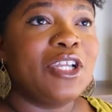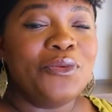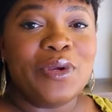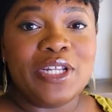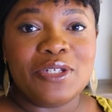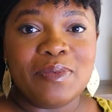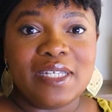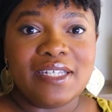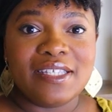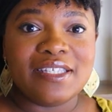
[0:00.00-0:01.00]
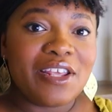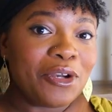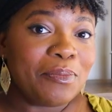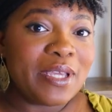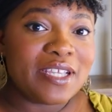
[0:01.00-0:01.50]
arrangement
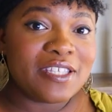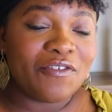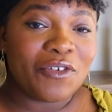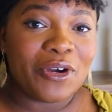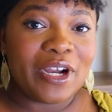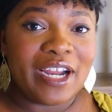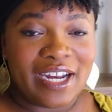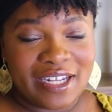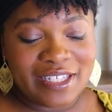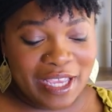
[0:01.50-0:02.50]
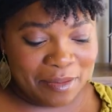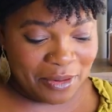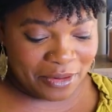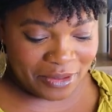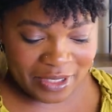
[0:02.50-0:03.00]
centerpiece for any
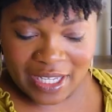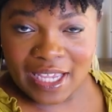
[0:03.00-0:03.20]
table.